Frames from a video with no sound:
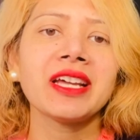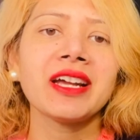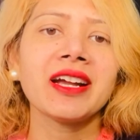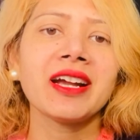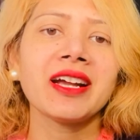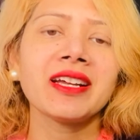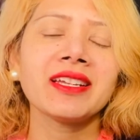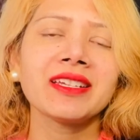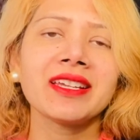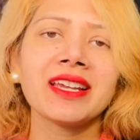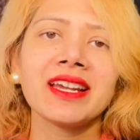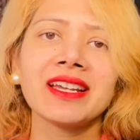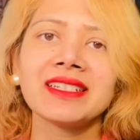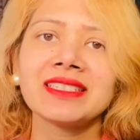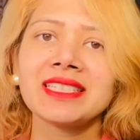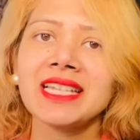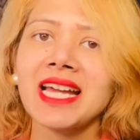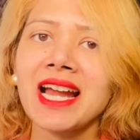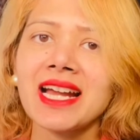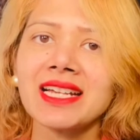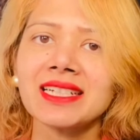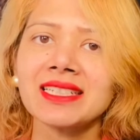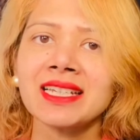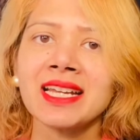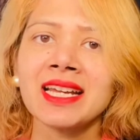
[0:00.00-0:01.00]
I get
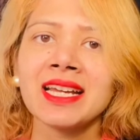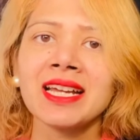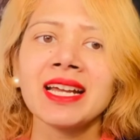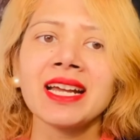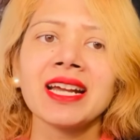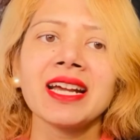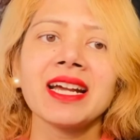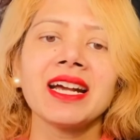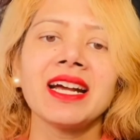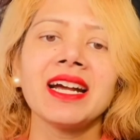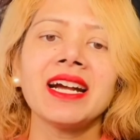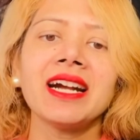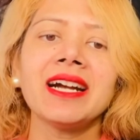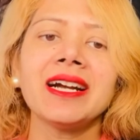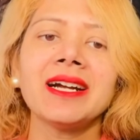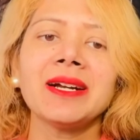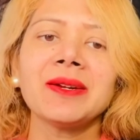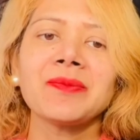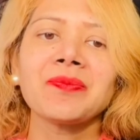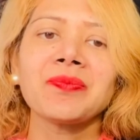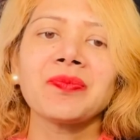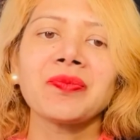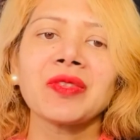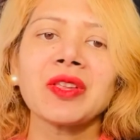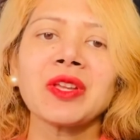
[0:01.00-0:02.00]
that.
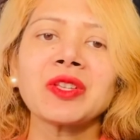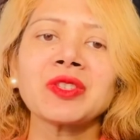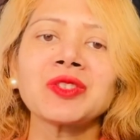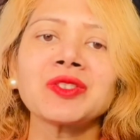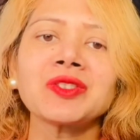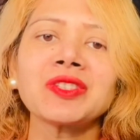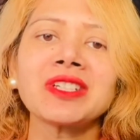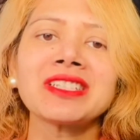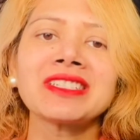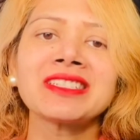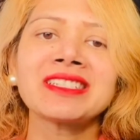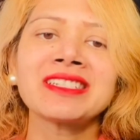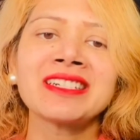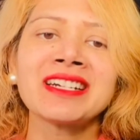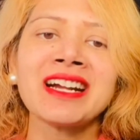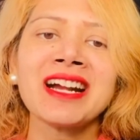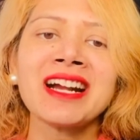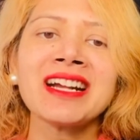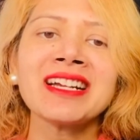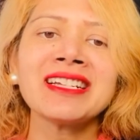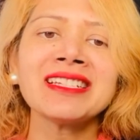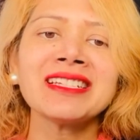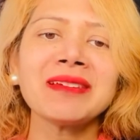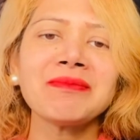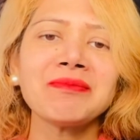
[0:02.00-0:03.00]
So the
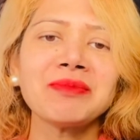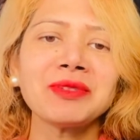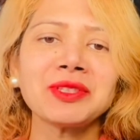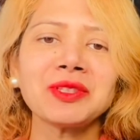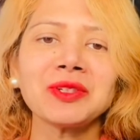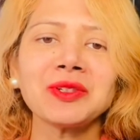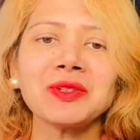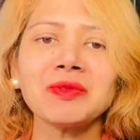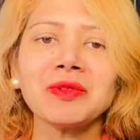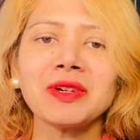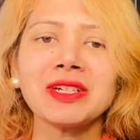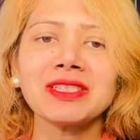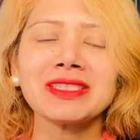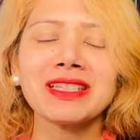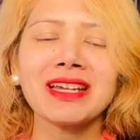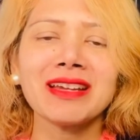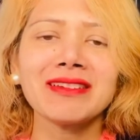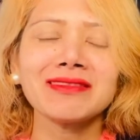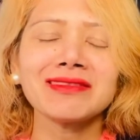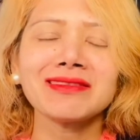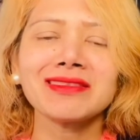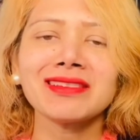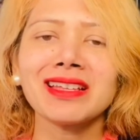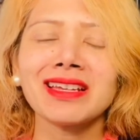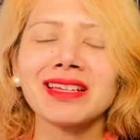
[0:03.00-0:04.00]
trial episode was,
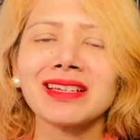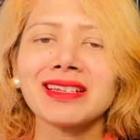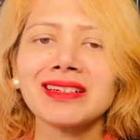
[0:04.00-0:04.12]
I was like,